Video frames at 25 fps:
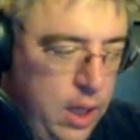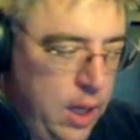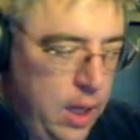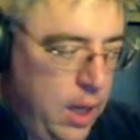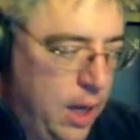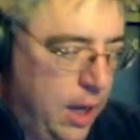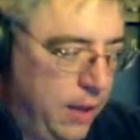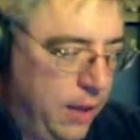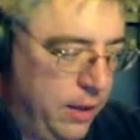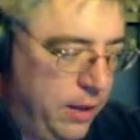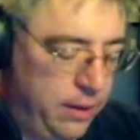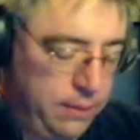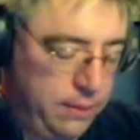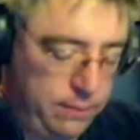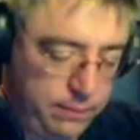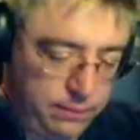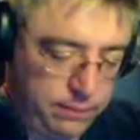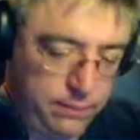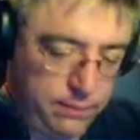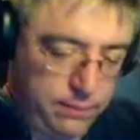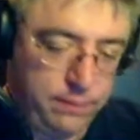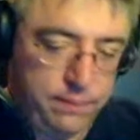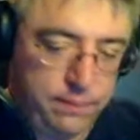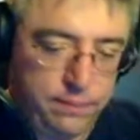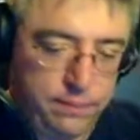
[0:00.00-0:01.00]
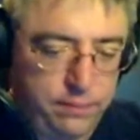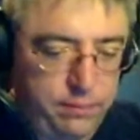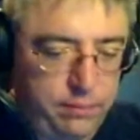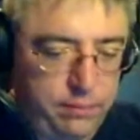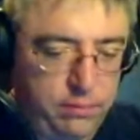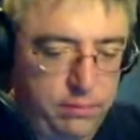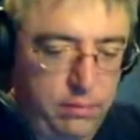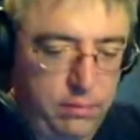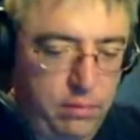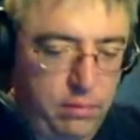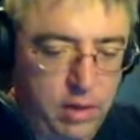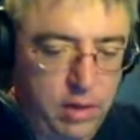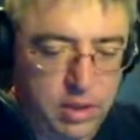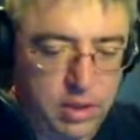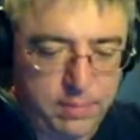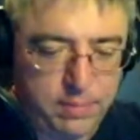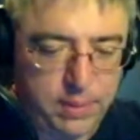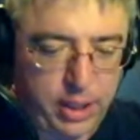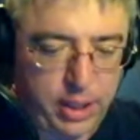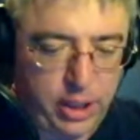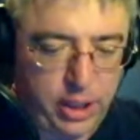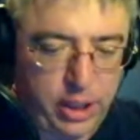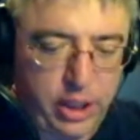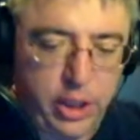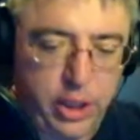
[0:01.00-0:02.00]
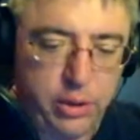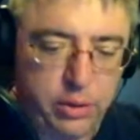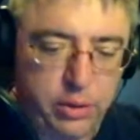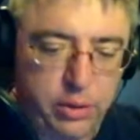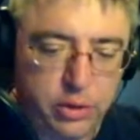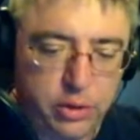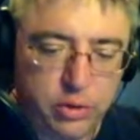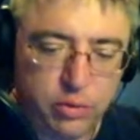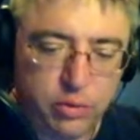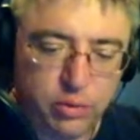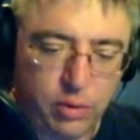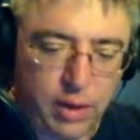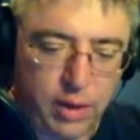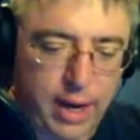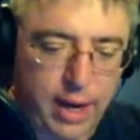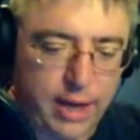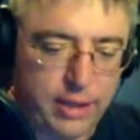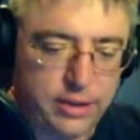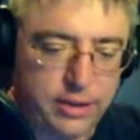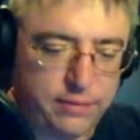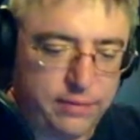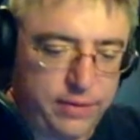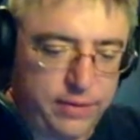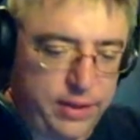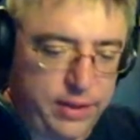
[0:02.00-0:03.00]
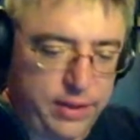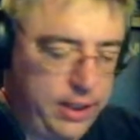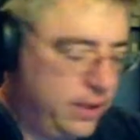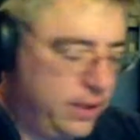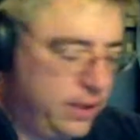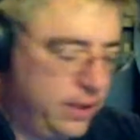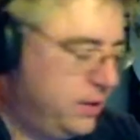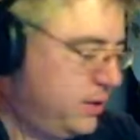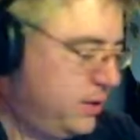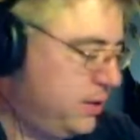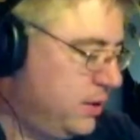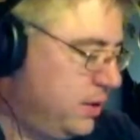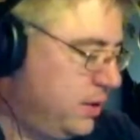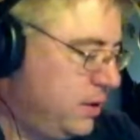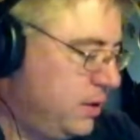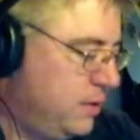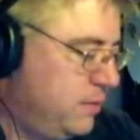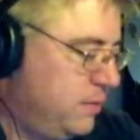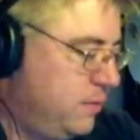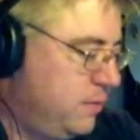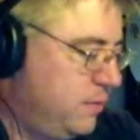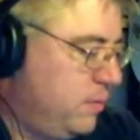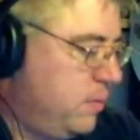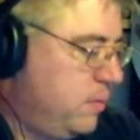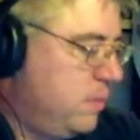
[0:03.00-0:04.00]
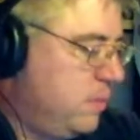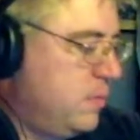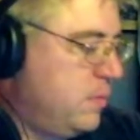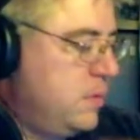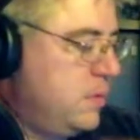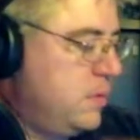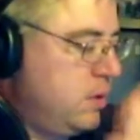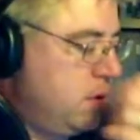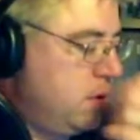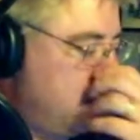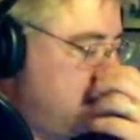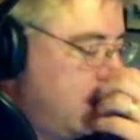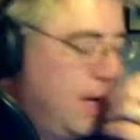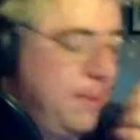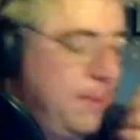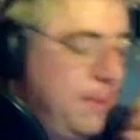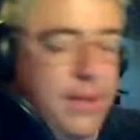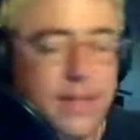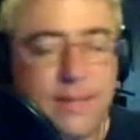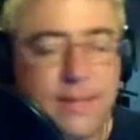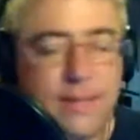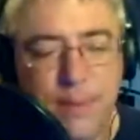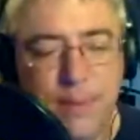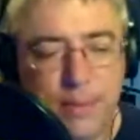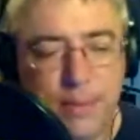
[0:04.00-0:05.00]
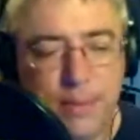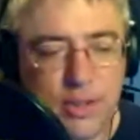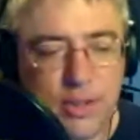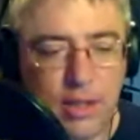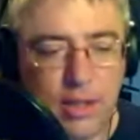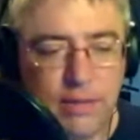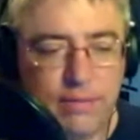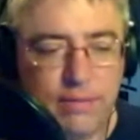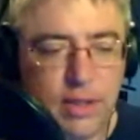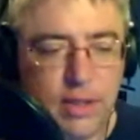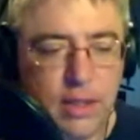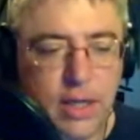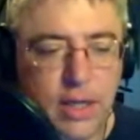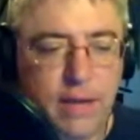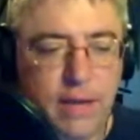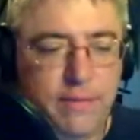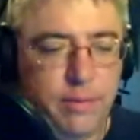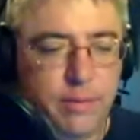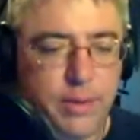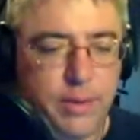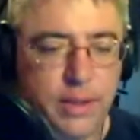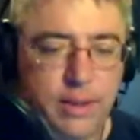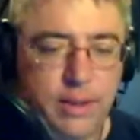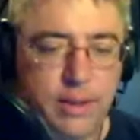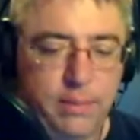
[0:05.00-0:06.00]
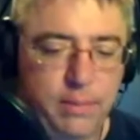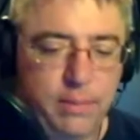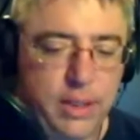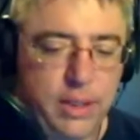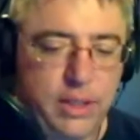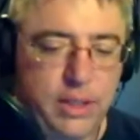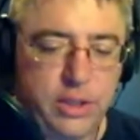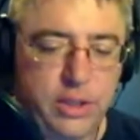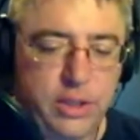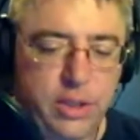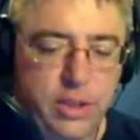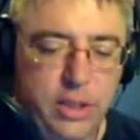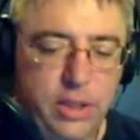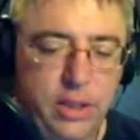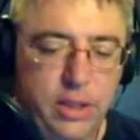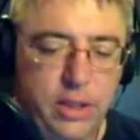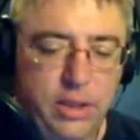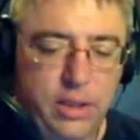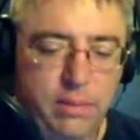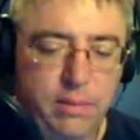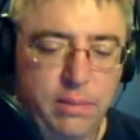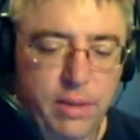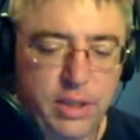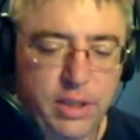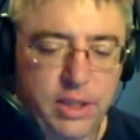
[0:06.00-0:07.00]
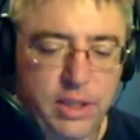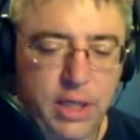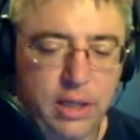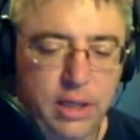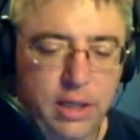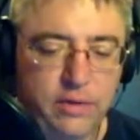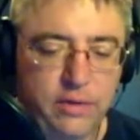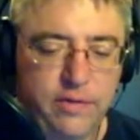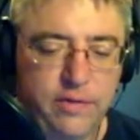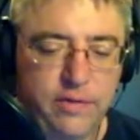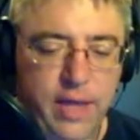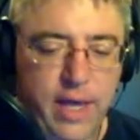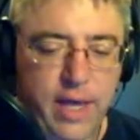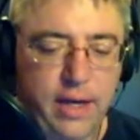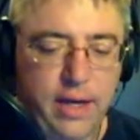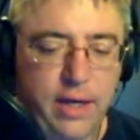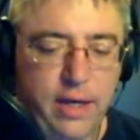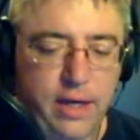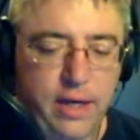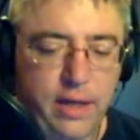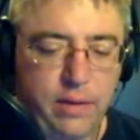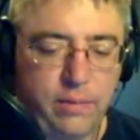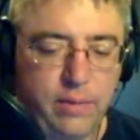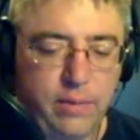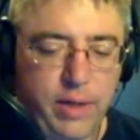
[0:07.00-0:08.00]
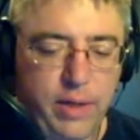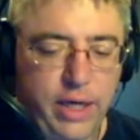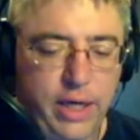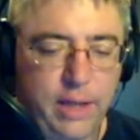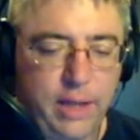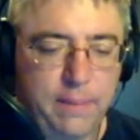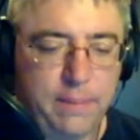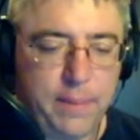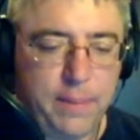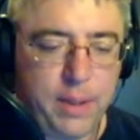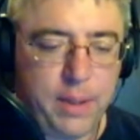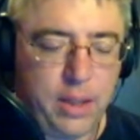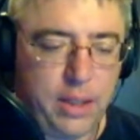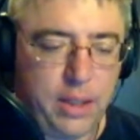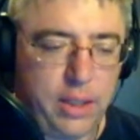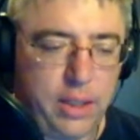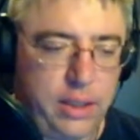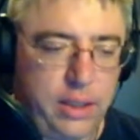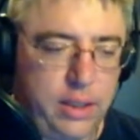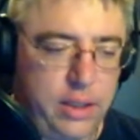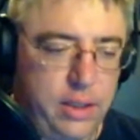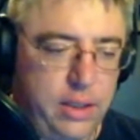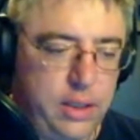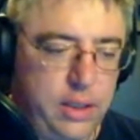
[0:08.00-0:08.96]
And then there's been a huge rash of things. I mean, that's pretty much all I've done. I haven't really done much else. That and reading up on